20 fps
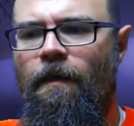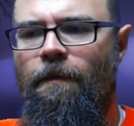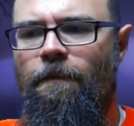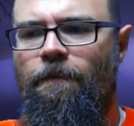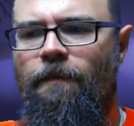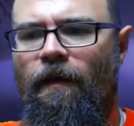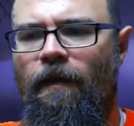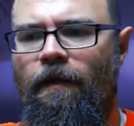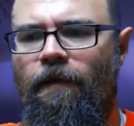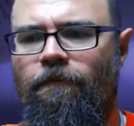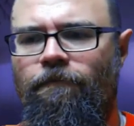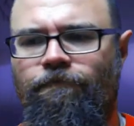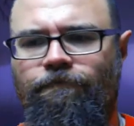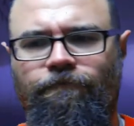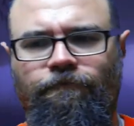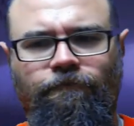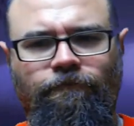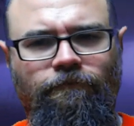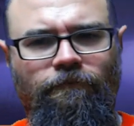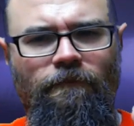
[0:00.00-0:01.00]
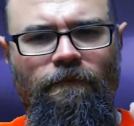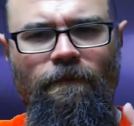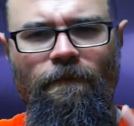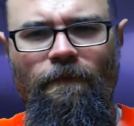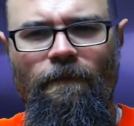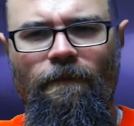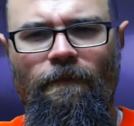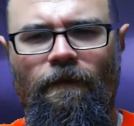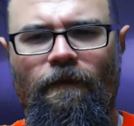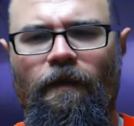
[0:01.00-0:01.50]
But
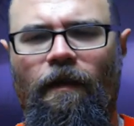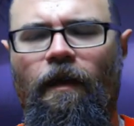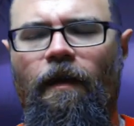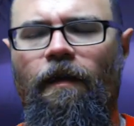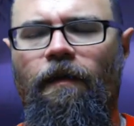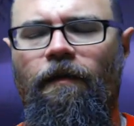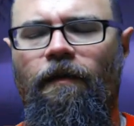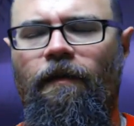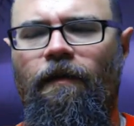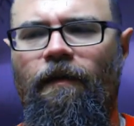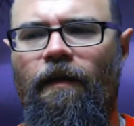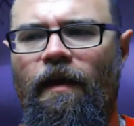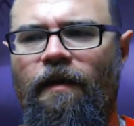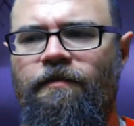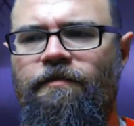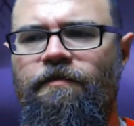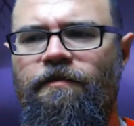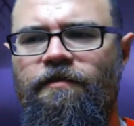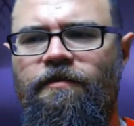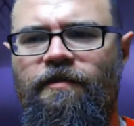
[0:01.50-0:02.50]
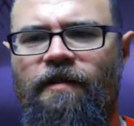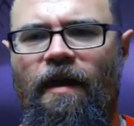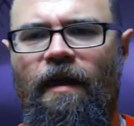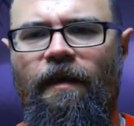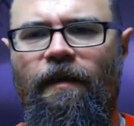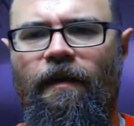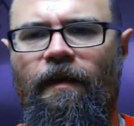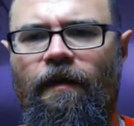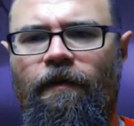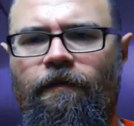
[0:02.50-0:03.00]
an extra
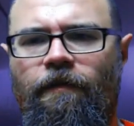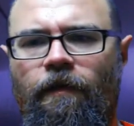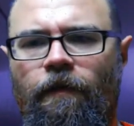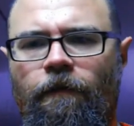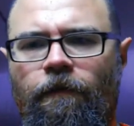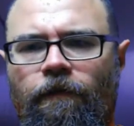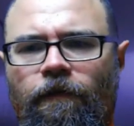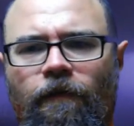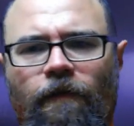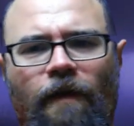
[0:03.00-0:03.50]
shout out goes to